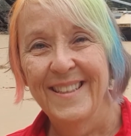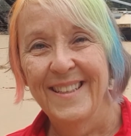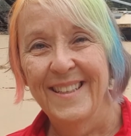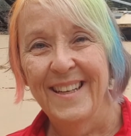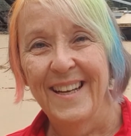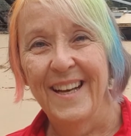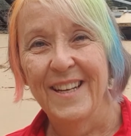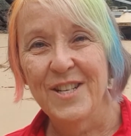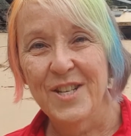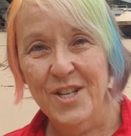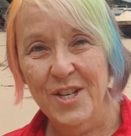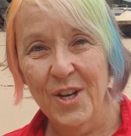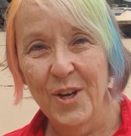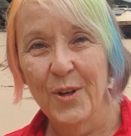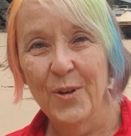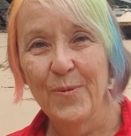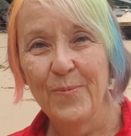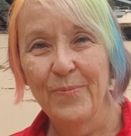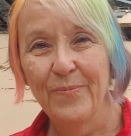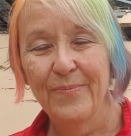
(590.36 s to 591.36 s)
And
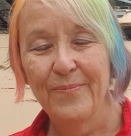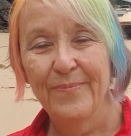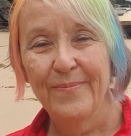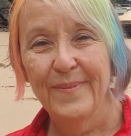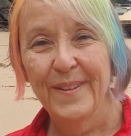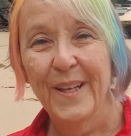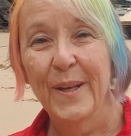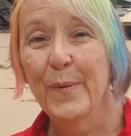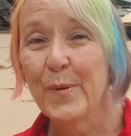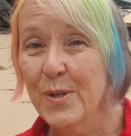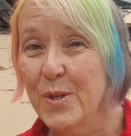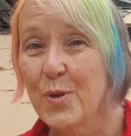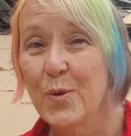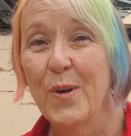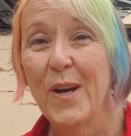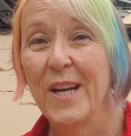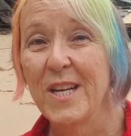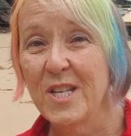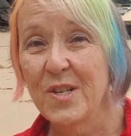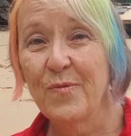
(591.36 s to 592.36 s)
so he was
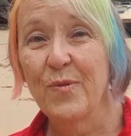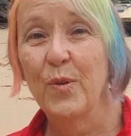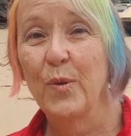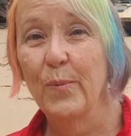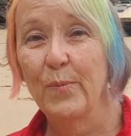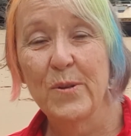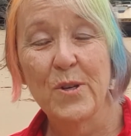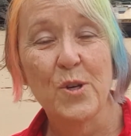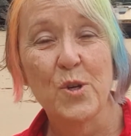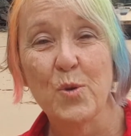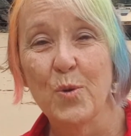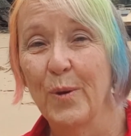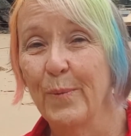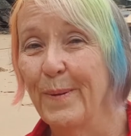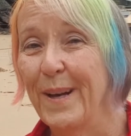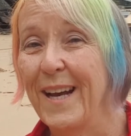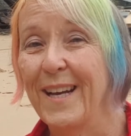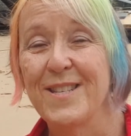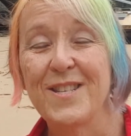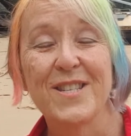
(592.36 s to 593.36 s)
transformed into a
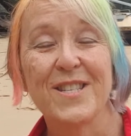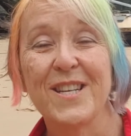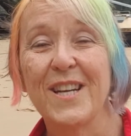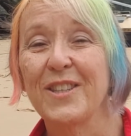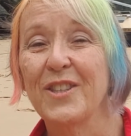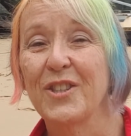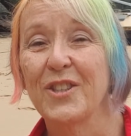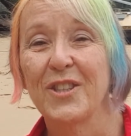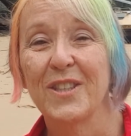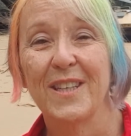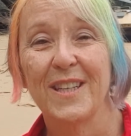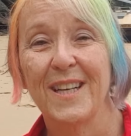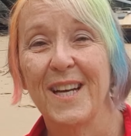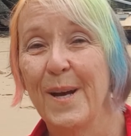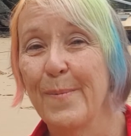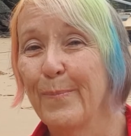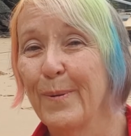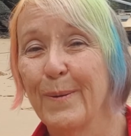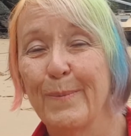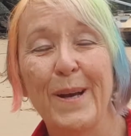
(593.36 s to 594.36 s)
man, such a
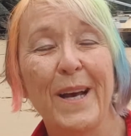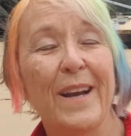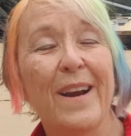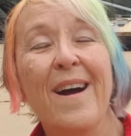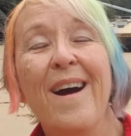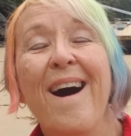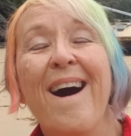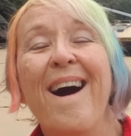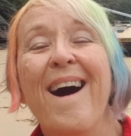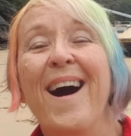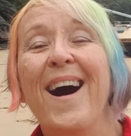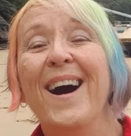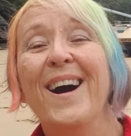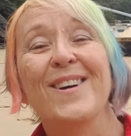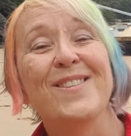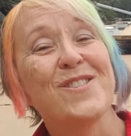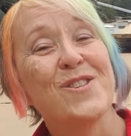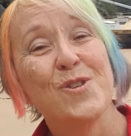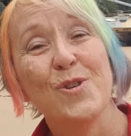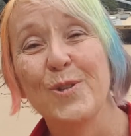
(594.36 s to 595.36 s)
happy man. Ah,
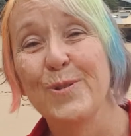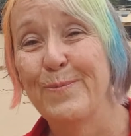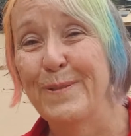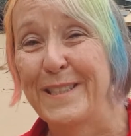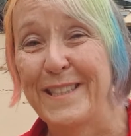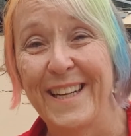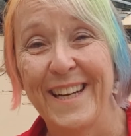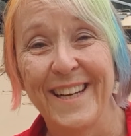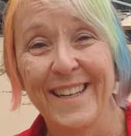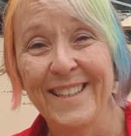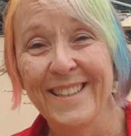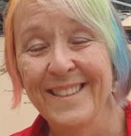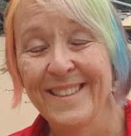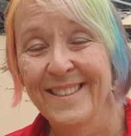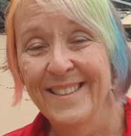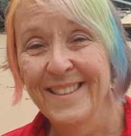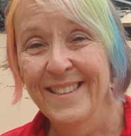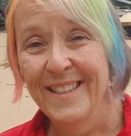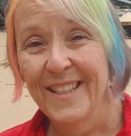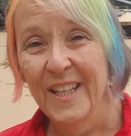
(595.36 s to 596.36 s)
Turbotine,
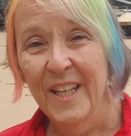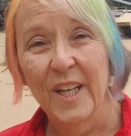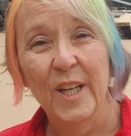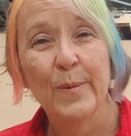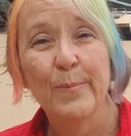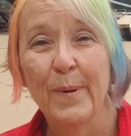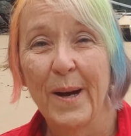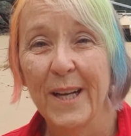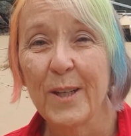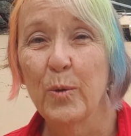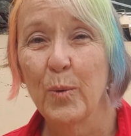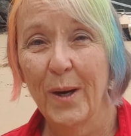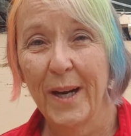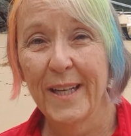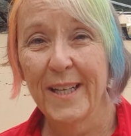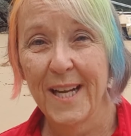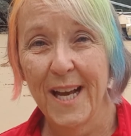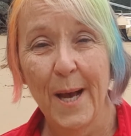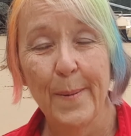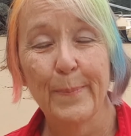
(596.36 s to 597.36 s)
in my great
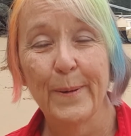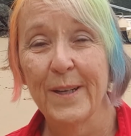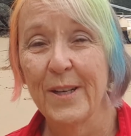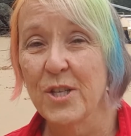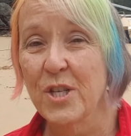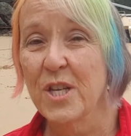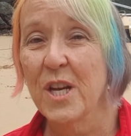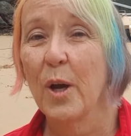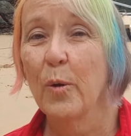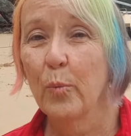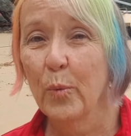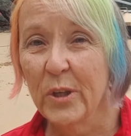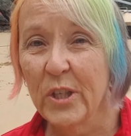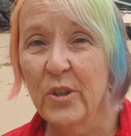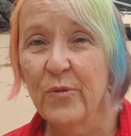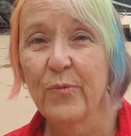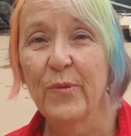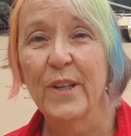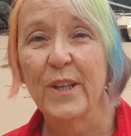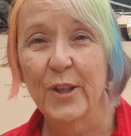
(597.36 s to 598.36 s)
happiness, I wish
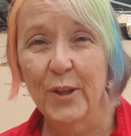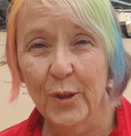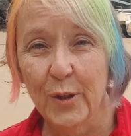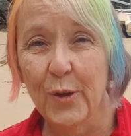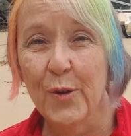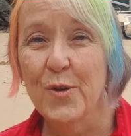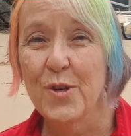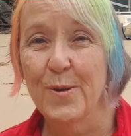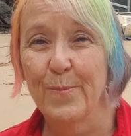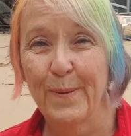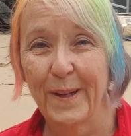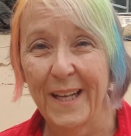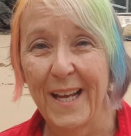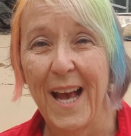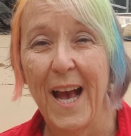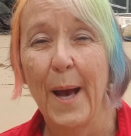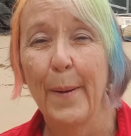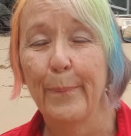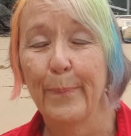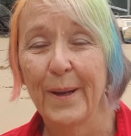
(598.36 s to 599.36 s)
for you to be
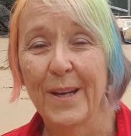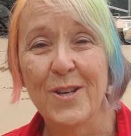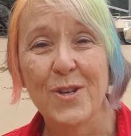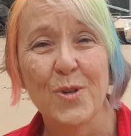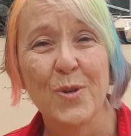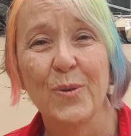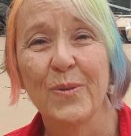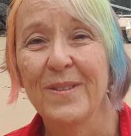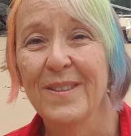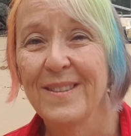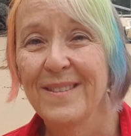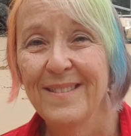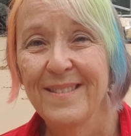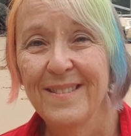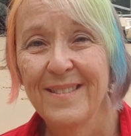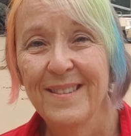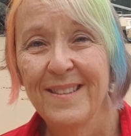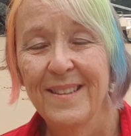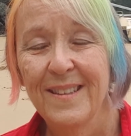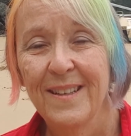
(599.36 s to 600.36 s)
happy too.
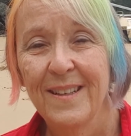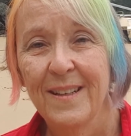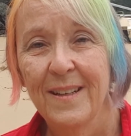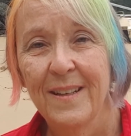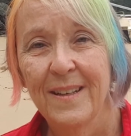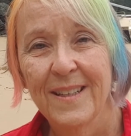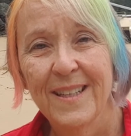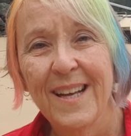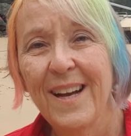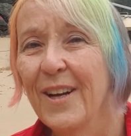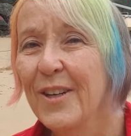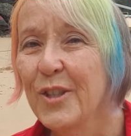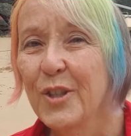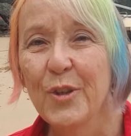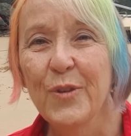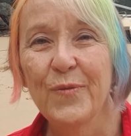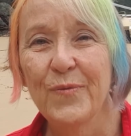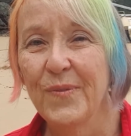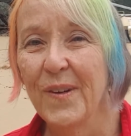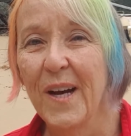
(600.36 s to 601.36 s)
Can't
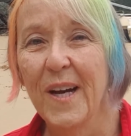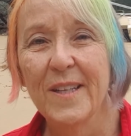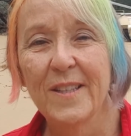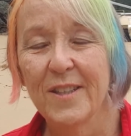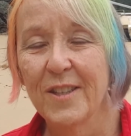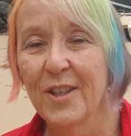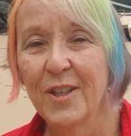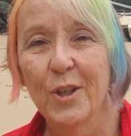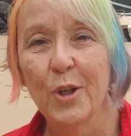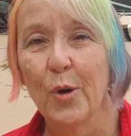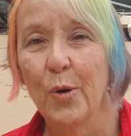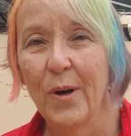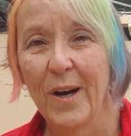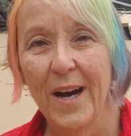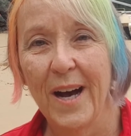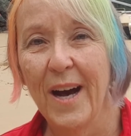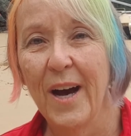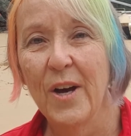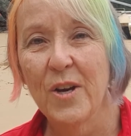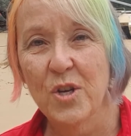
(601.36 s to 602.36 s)
you find it in your
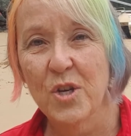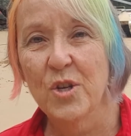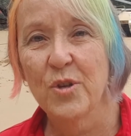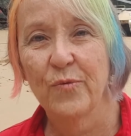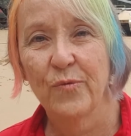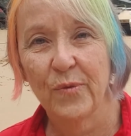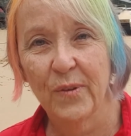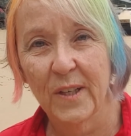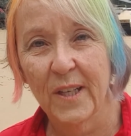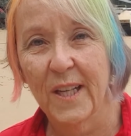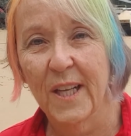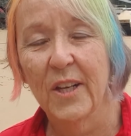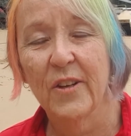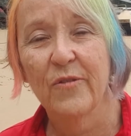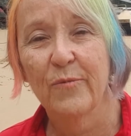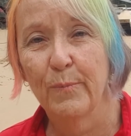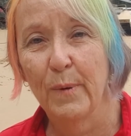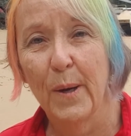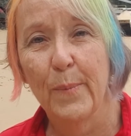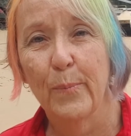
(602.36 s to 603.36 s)
heart to
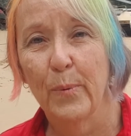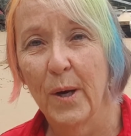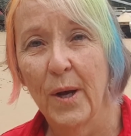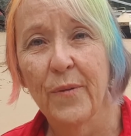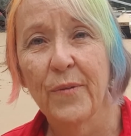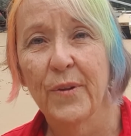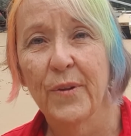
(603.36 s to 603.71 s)
forgive my brother